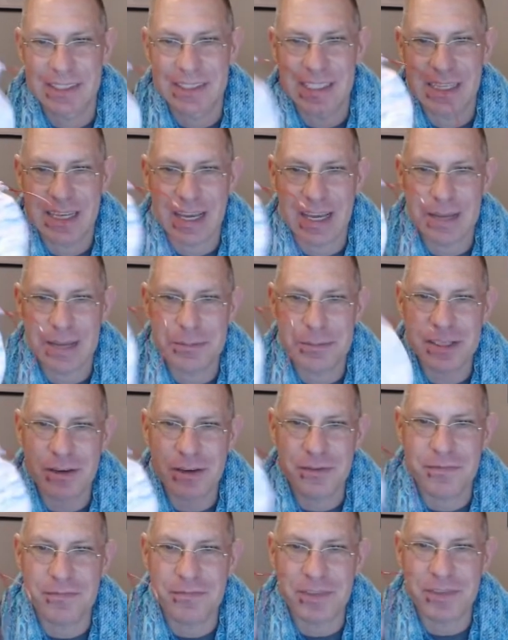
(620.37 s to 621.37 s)
I'm still
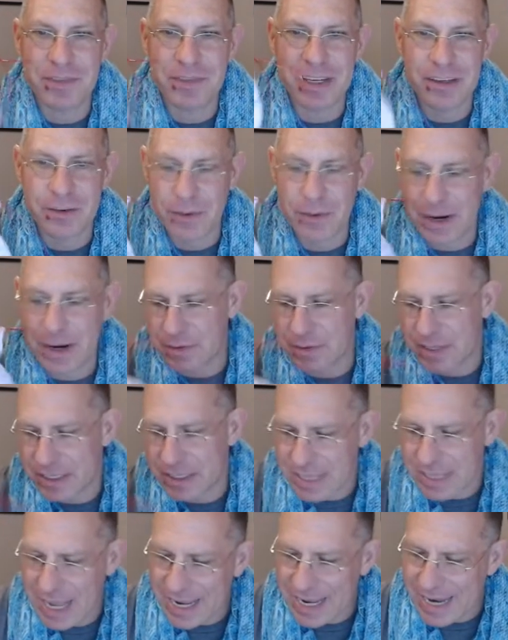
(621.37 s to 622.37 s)
fiddling around with this.
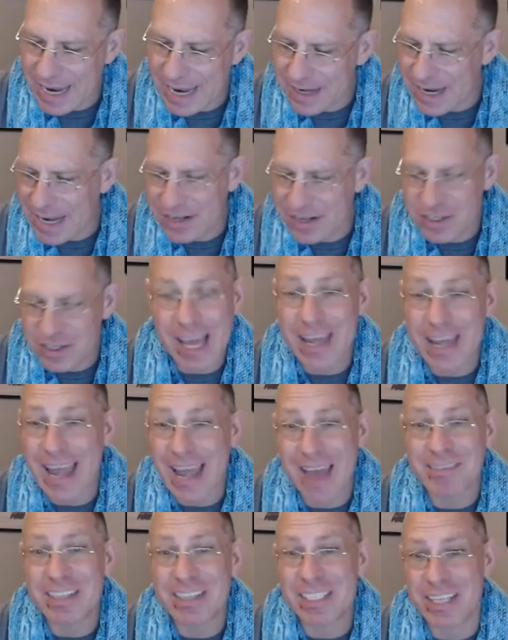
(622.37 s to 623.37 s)
I, I actually, I
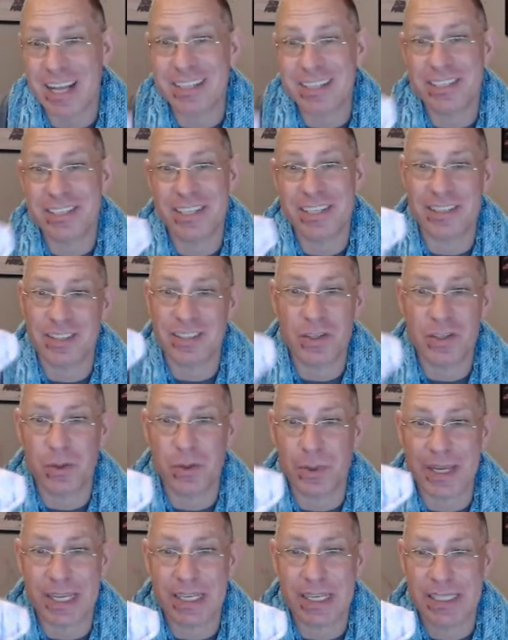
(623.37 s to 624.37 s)
haven't touched it in two
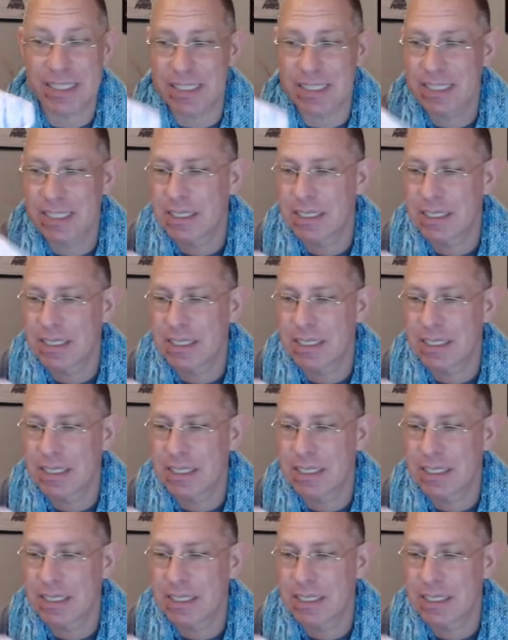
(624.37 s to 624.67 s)
weeks.